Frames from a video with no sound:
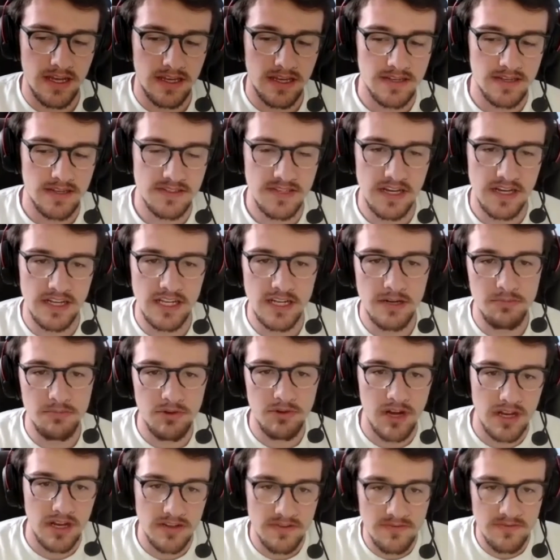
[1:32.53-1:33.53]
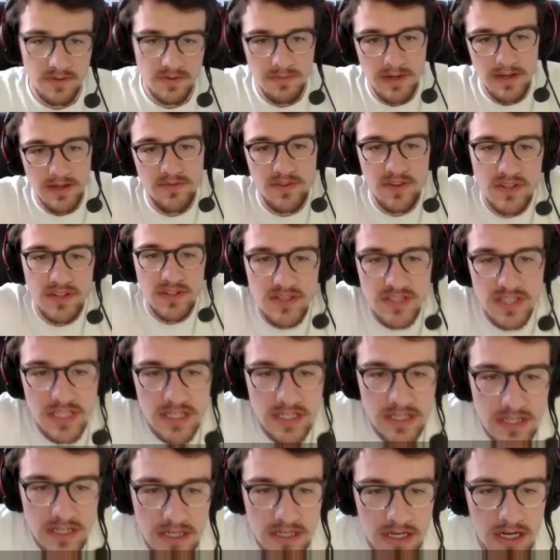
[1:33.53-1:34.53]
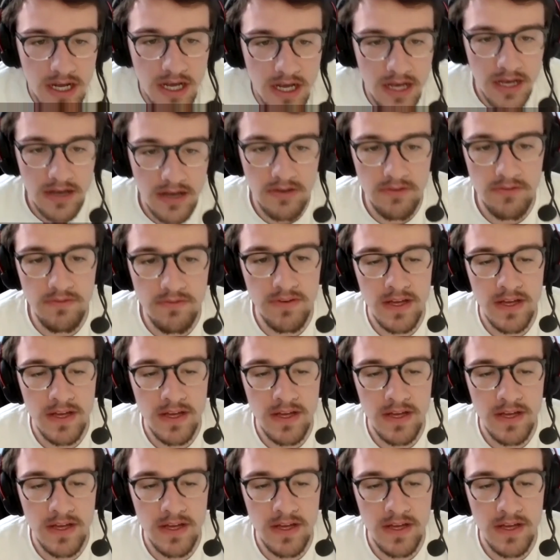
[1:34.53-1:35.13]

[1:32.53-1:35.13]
studying abroad for my first year of